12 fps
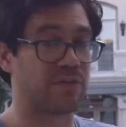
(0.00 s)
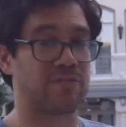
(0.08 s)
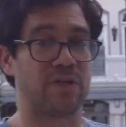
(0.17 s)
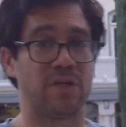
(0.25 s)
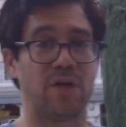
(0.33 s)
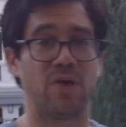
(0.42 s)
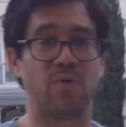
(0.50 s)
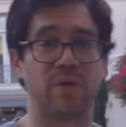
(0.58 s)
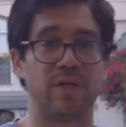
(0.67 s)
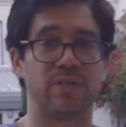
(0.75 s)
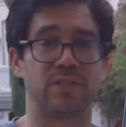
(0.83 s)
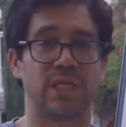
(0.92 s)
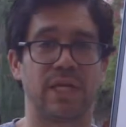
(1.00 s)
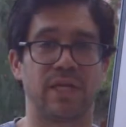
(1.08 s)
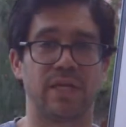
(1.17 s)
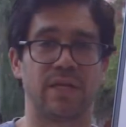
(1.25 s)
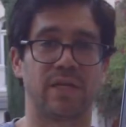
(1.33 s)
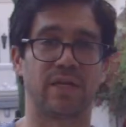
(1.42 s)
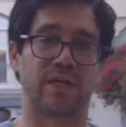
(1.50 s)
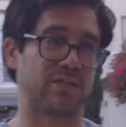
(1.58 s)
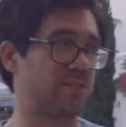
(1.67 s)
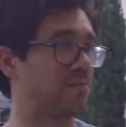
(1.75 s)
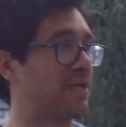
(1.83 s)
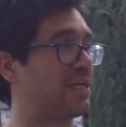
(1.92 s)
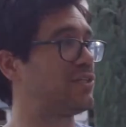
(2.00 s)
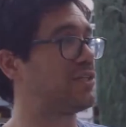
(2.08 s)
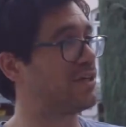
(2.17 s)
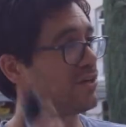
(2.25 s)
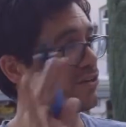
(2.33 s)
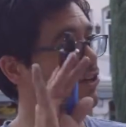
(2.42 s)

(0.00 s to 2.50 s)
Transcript: have to go in a second, and I got some guests here.